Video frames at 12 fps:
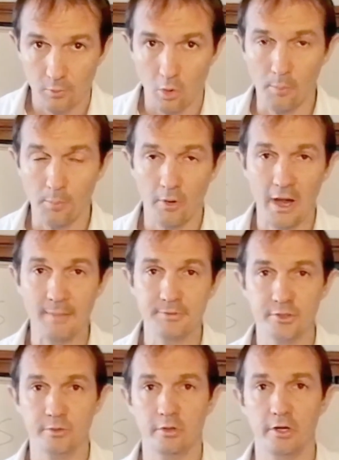or
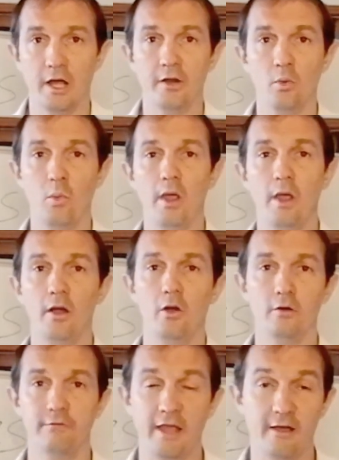perhaps you were
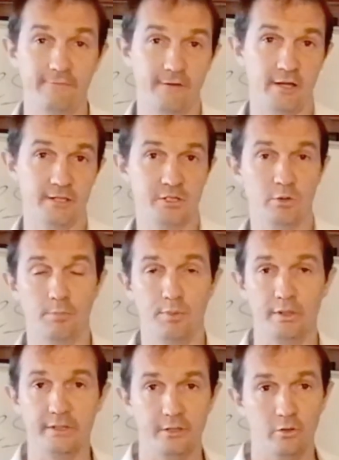unaware of how fast you were
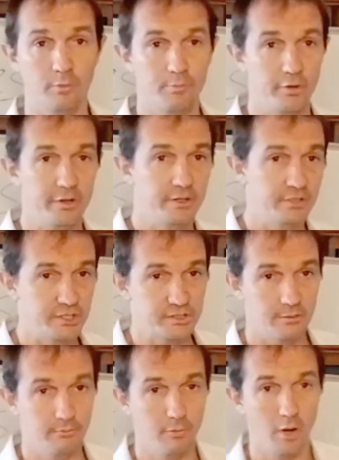blinking or breathing
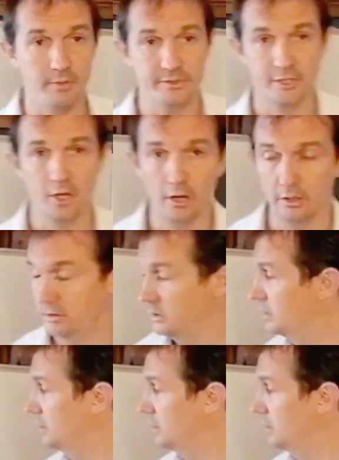just moments ago.